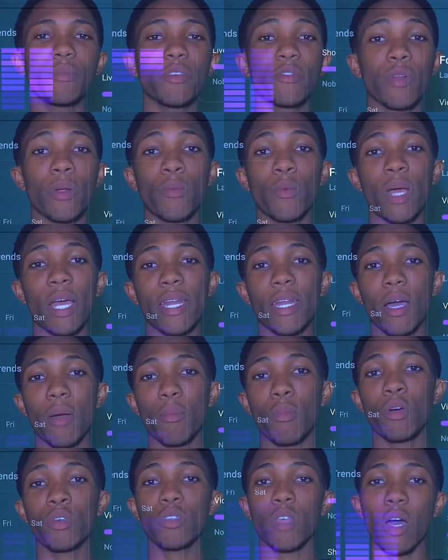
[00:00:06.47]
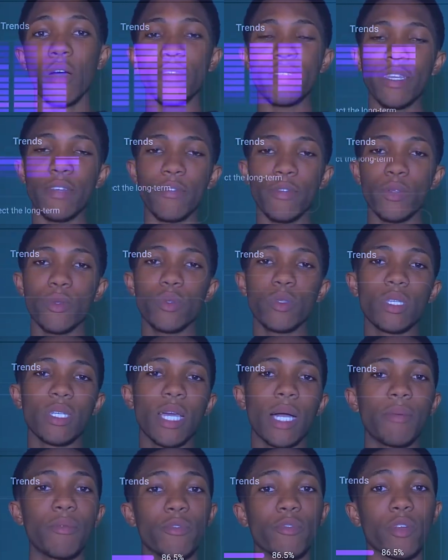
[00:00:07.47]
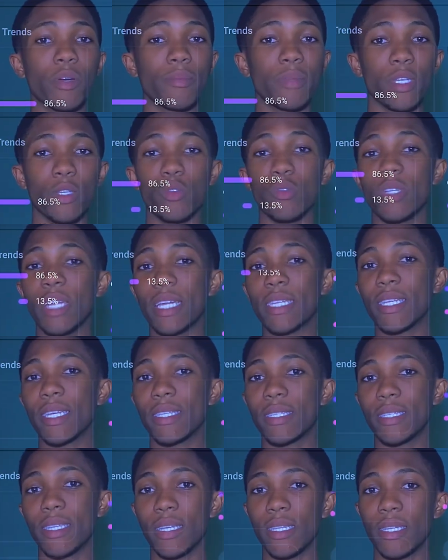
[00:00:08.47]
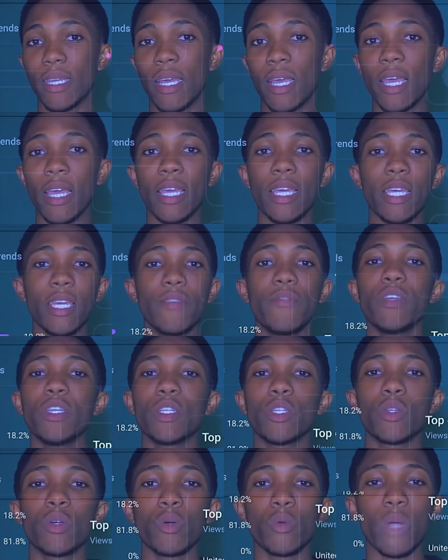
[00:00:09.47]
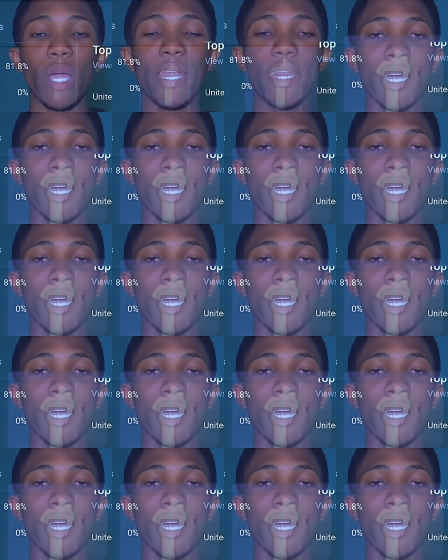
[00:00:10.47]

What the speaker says: me from right now, most of the views come from the United States. Even though right